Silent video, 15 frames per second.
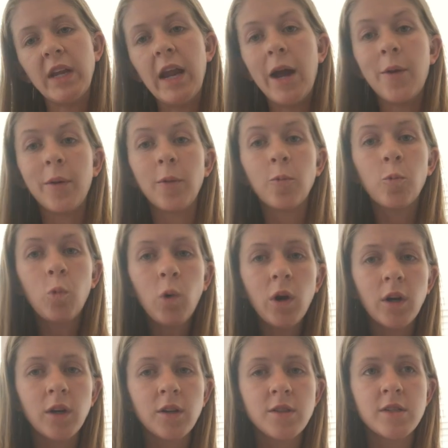And how it
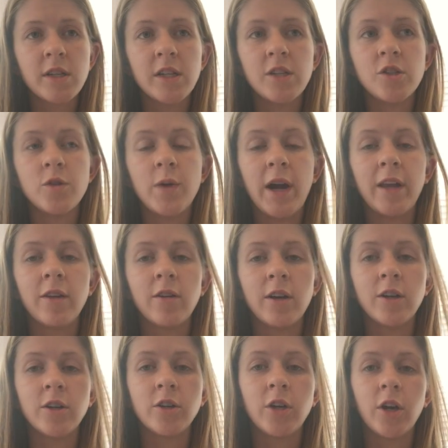works is you either
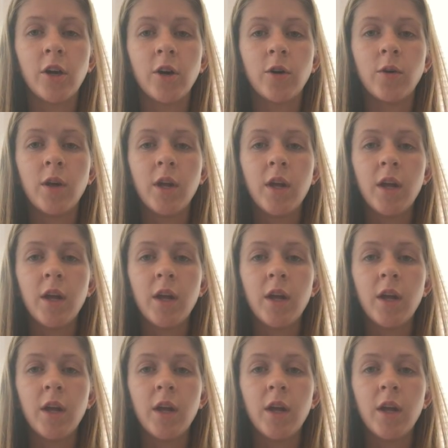undergo